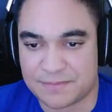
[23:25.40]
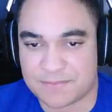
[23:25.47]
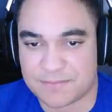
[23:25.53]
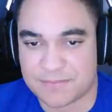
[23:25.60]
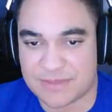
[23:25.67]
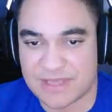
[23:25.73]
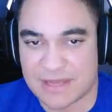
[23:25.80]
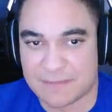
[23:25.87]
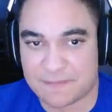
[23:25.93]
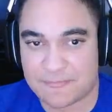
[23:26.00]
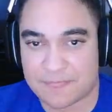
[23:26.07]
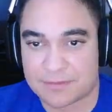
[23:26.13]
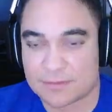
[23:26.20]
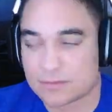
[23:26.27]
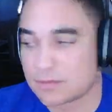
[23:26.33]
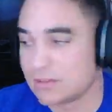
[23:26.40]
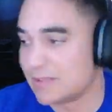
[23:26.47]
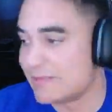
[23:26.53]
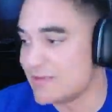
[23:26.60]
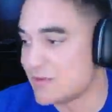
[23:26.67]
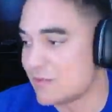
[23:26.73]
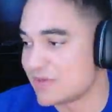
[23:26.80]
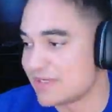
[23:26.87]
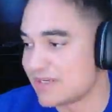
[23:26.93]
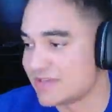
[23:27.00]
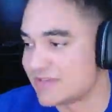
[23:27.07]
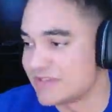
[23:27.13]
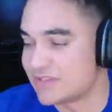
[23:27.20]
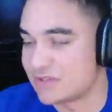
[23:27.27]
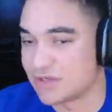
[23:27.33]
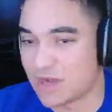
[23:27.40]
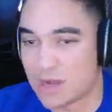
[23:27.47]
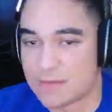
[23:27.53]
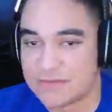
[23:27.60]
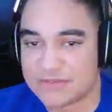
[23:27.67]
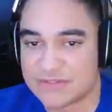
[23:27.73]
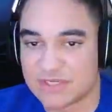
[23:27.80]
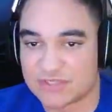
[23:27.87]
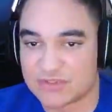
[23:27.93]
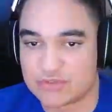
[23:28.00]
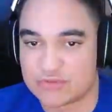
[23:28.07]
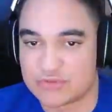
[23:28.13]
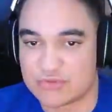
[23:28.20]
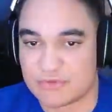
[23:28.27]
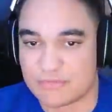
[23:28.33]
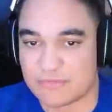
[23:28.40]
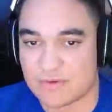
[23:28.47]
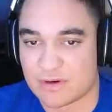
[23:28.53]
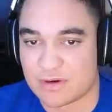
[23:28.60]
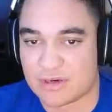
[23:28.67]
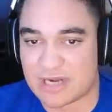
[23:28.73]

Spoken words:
Yeah, let me know what you guys think in the comment section so far.